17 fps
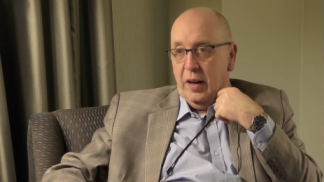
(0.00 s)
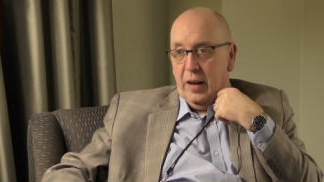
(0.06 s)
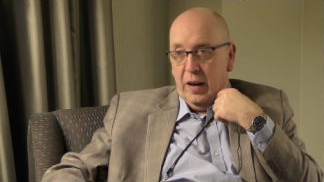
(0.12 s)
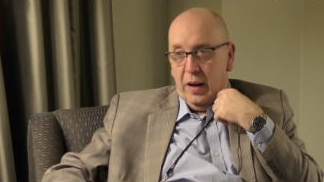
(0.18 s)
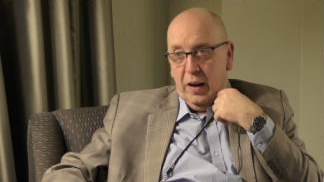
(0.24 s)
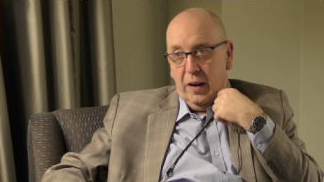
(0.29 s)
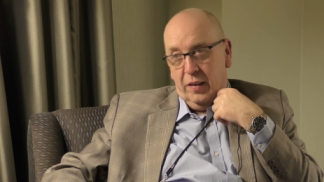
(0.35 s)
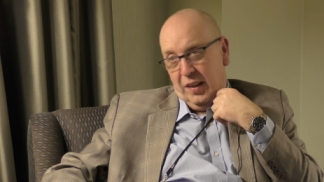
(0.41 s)

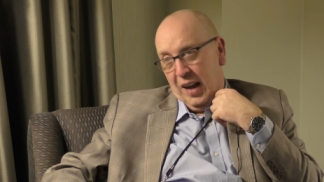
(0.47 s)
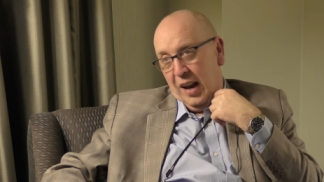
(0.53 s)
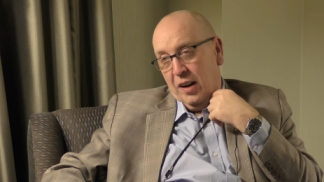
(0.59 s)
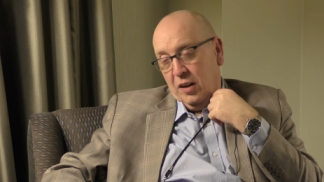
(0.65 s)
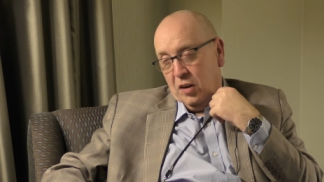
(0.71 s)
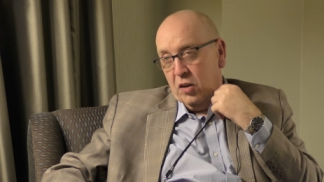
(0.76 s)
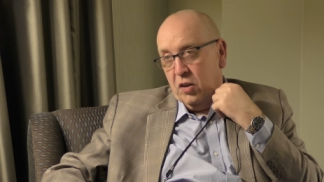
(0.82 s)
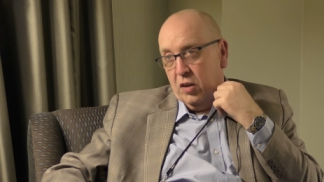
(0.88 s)
Uh, the
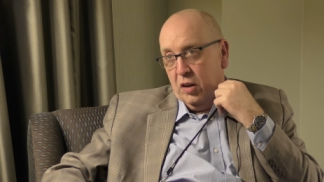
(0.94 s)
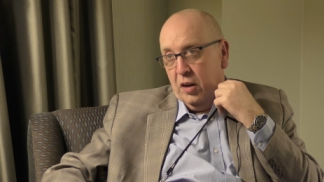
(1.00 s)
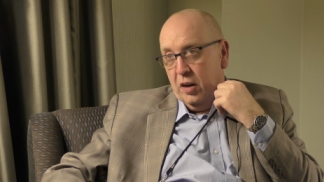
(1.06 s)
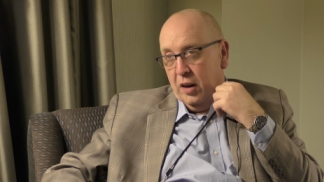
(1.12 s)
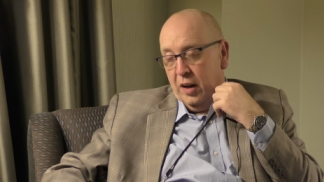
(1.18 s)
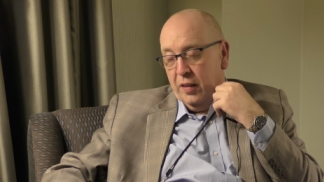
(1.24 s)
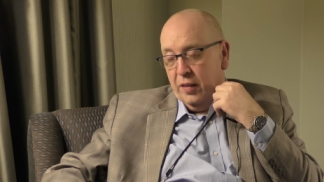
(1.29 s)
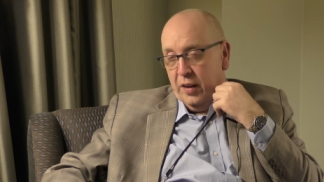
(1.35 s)
analog
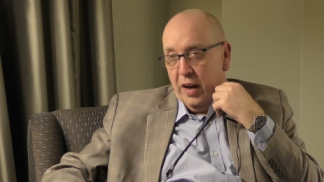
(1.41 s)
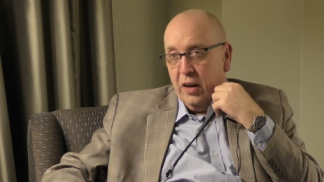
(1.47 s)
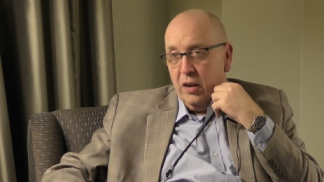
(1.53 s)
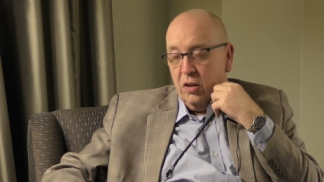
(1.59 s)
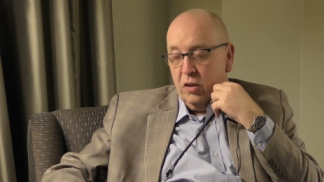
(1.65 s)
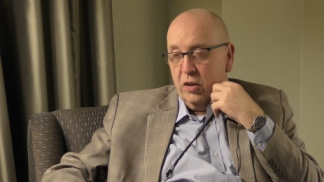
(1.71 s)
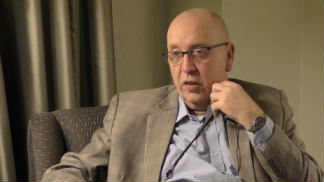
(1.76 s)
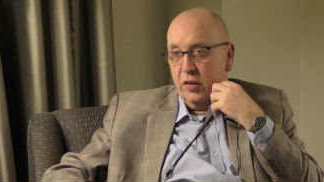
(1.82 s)
the
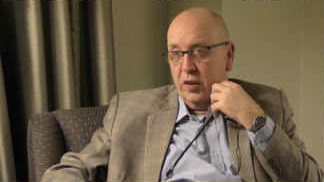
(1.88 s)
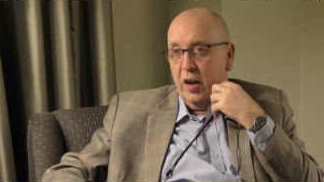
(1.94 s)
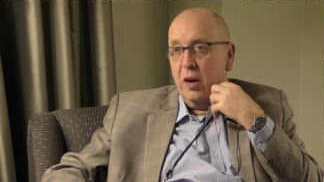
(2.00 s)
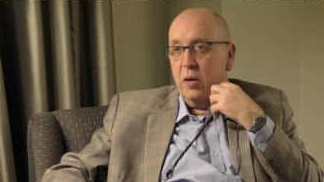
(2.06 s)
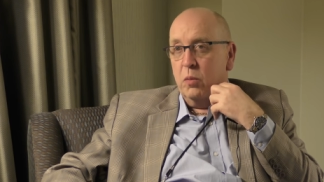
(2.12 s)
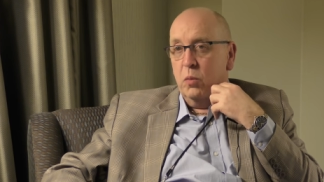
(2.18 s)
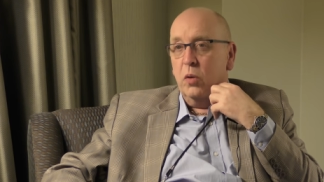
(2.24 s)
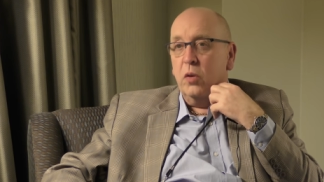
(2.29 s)
analog
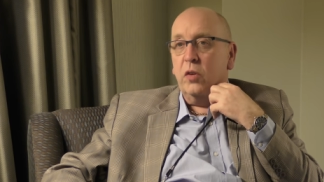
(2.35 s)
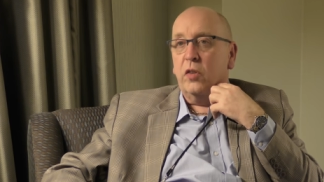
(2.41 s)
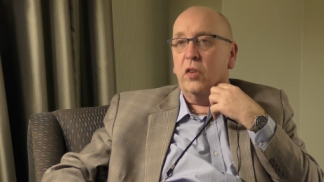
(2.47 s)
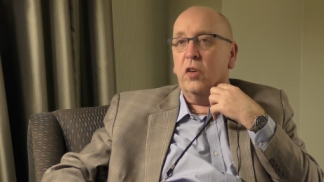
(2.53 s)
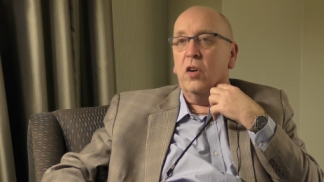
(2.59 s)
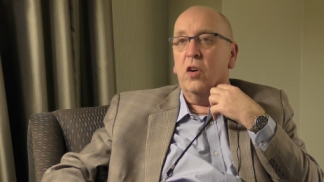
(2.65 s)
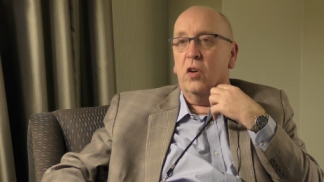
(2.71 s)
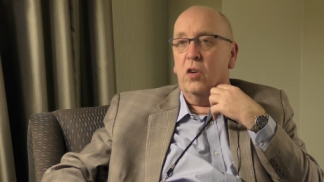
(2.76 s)
cassette
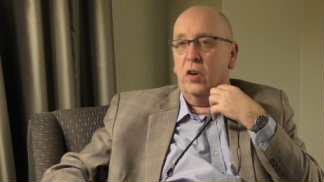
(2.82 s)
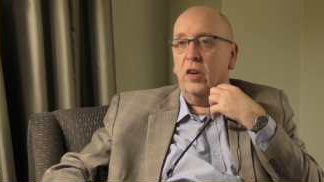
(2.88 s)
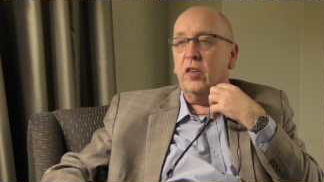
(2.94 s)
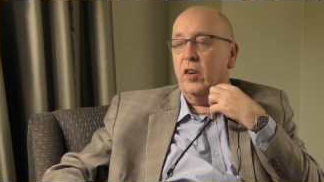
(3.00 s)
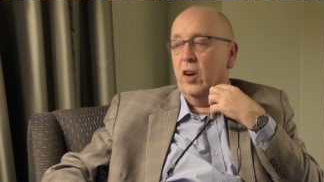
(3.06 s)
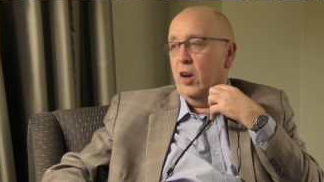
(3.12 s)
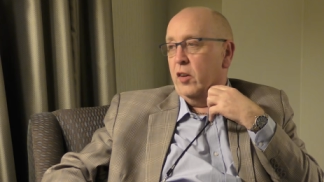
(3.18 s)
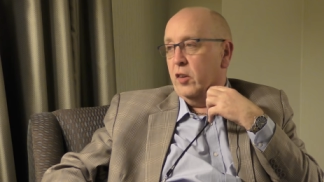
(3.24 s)
was on
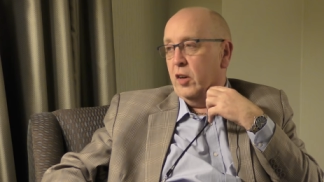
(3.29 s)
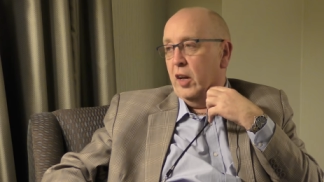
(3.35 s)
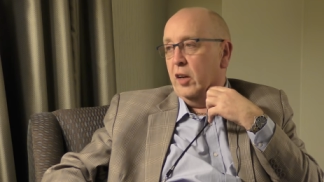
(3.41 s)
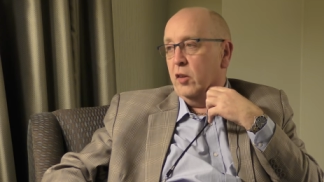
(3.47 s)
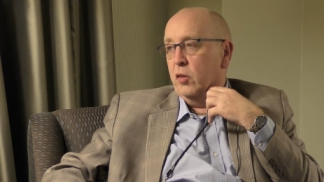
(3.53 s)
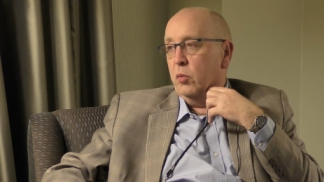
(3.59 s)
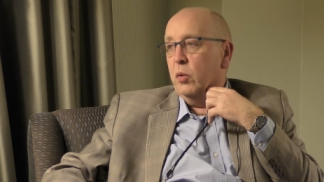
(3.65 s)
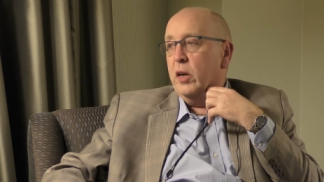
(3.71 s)
its last
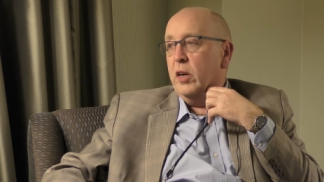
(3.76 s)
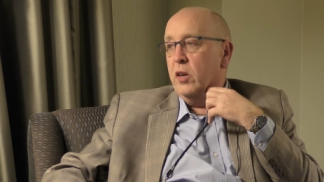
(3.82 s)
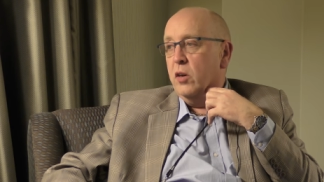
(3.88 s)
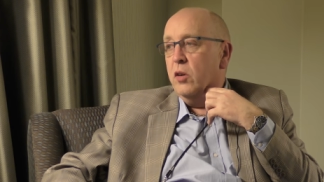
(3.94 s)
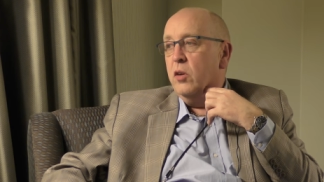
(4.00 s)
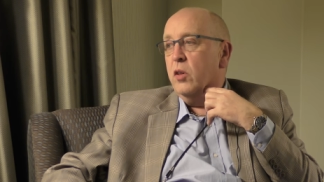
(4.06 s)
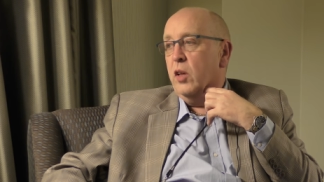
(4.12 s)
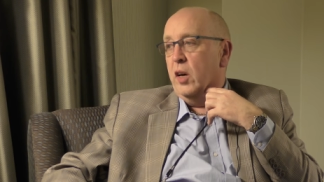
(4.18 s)
legs. We
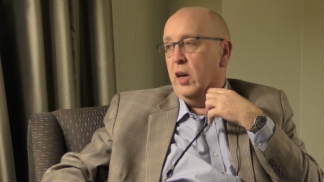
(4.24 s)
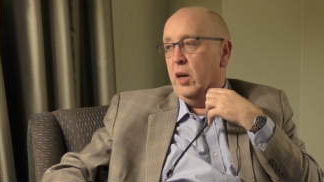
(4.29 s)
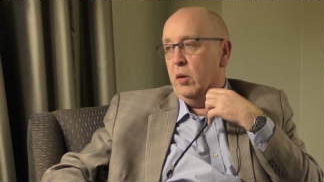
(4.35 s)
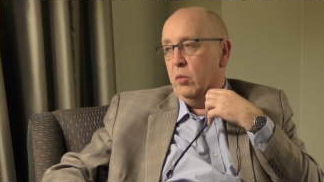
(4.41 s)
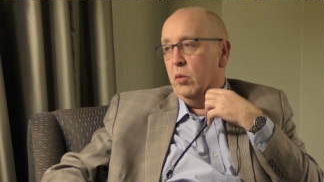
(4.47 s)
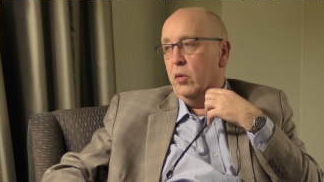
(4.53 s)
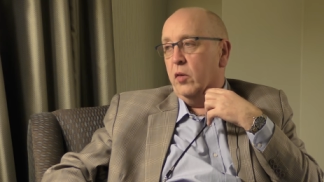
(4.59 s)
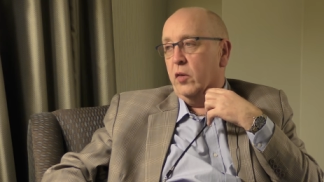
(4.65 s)
knew that
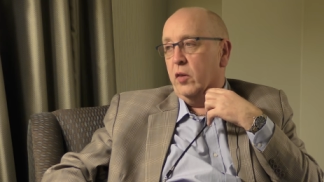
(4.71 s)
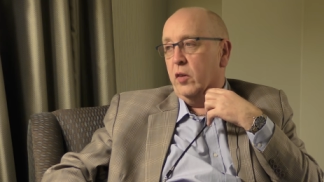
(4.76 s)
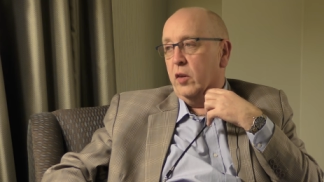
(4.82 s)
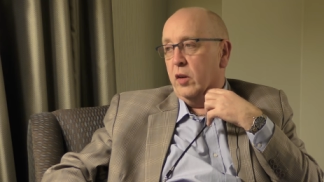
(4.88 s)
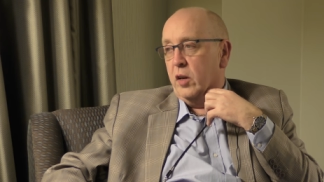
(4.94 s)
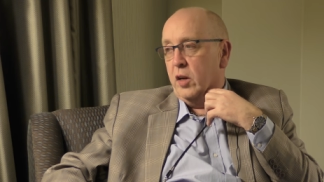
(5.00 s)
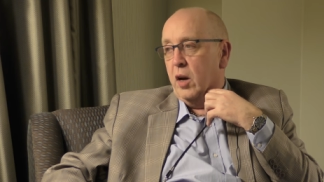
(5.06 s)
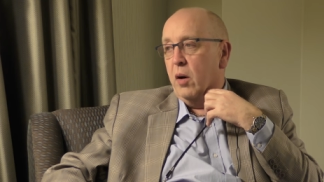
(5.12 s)
it was
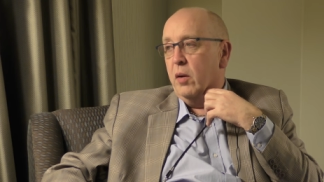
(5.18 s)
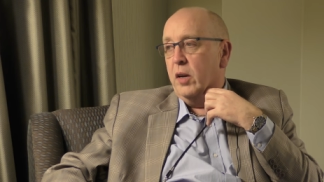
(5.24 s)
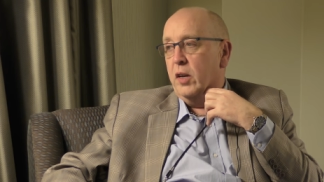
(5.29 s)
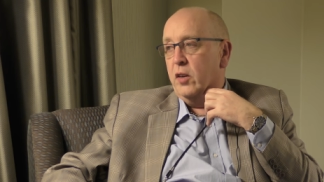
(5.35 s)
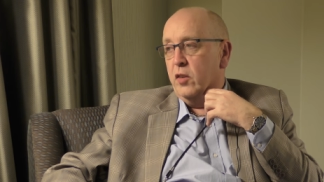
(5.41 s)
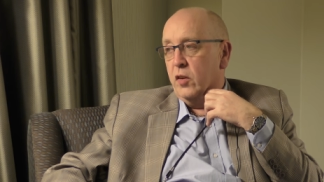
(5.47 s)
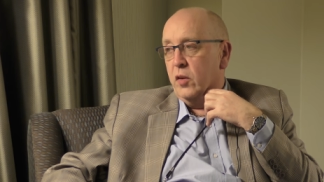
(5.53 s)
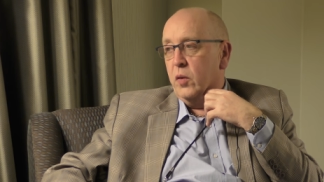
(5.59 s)

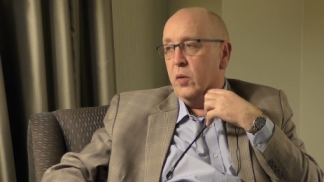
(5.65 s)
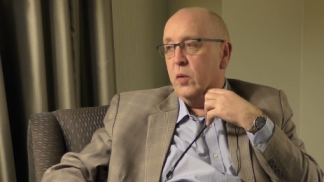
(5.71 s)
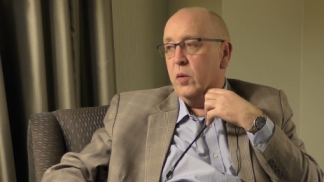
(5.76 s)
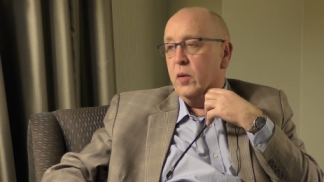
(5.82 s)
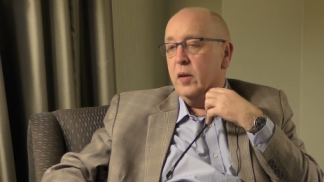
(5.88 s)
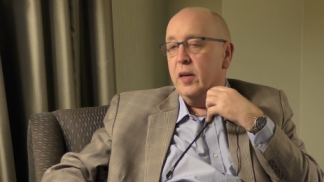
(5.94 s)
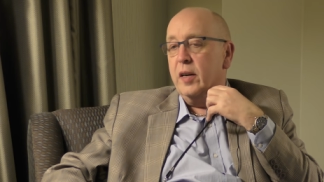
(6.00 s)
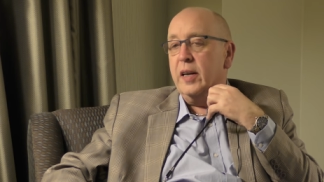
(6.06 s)
going to
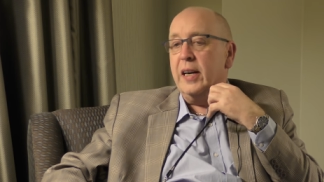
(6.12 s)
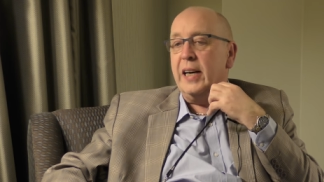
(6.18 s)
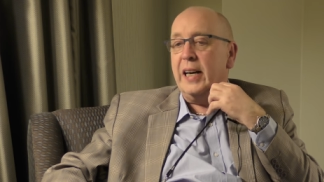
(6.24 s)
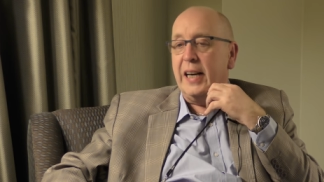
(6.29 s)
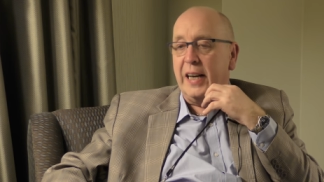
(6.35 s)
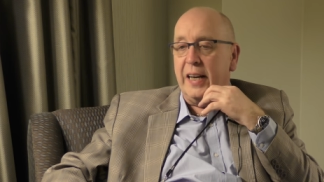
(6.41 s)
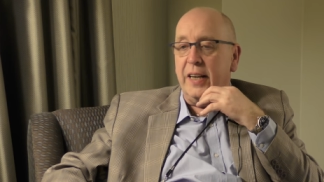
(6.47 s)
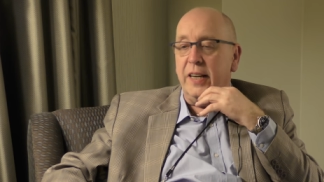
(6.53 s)

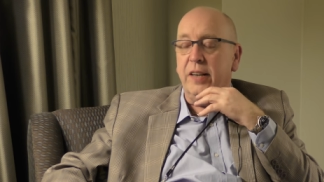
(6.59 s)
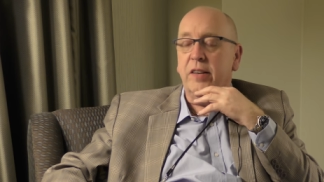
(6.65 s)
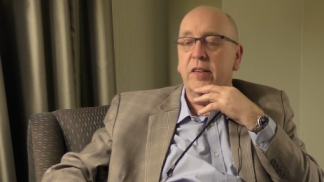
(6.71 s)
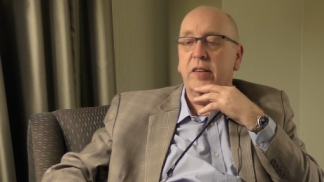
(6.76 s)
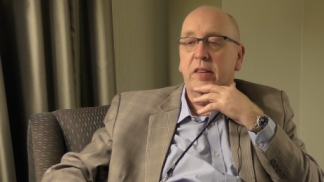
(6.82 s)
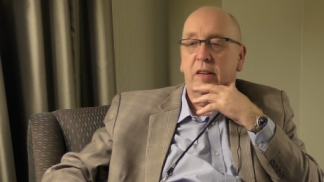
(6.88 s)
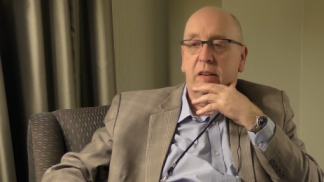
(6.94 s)
end.